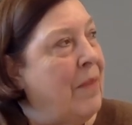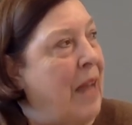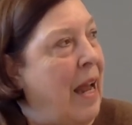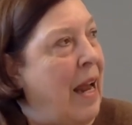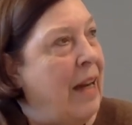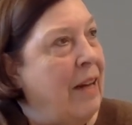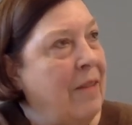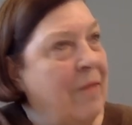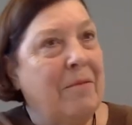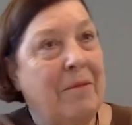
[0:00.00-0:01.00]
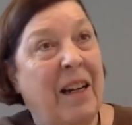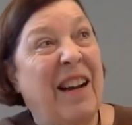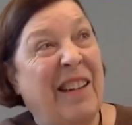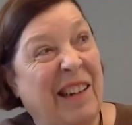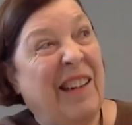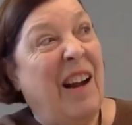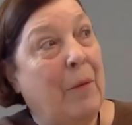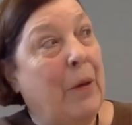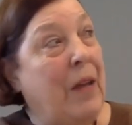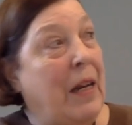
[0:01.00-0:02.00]
they kind of
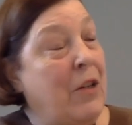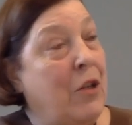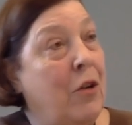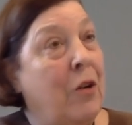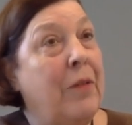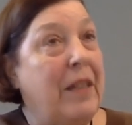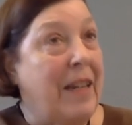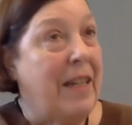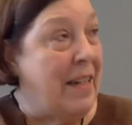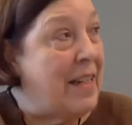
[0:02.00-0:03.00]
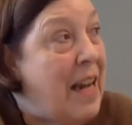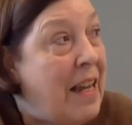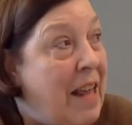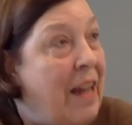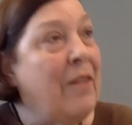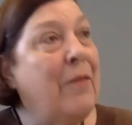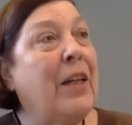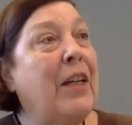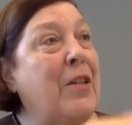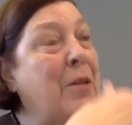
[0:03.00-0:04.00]
got what they deserved. It doesn't say that in
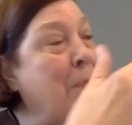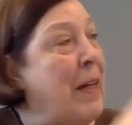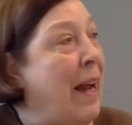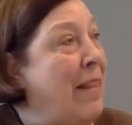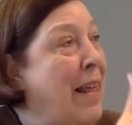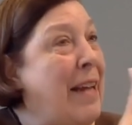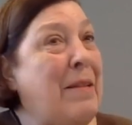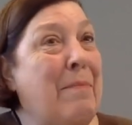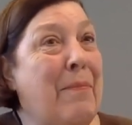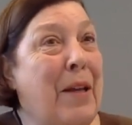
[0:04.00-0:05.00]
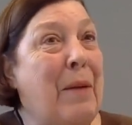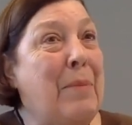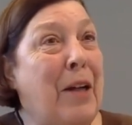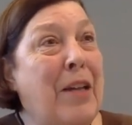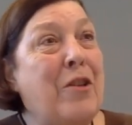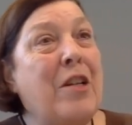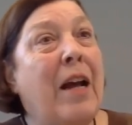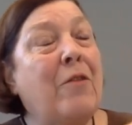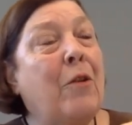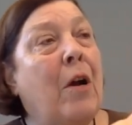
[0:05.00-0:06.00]
Leviticus, but I, that's the implication
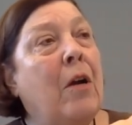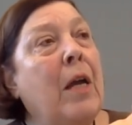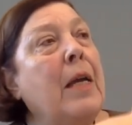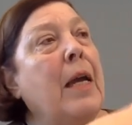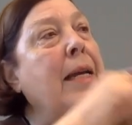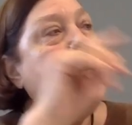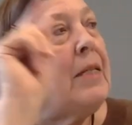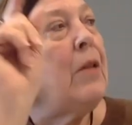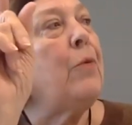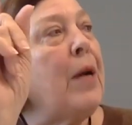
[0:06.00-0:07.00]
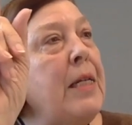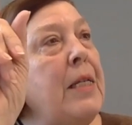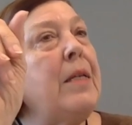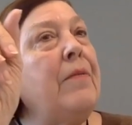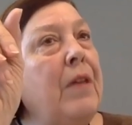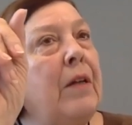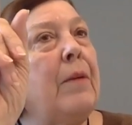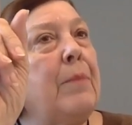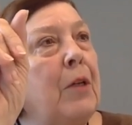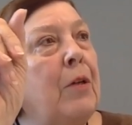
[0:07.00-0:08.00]
I draw. He says the rest of the
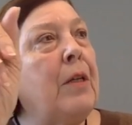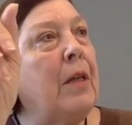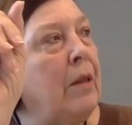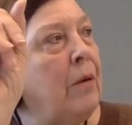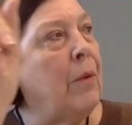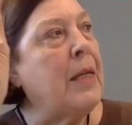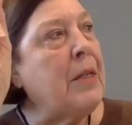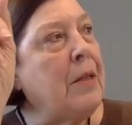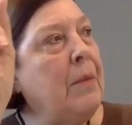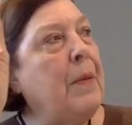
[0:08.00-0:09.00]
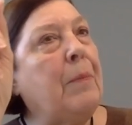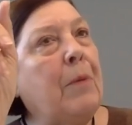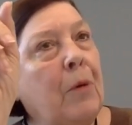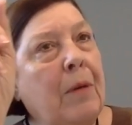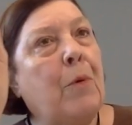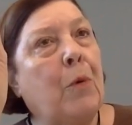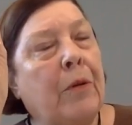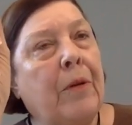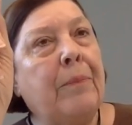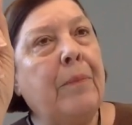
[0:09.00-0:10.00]
community, the rest of the people can
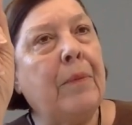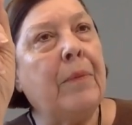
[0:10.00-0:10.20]
warn them,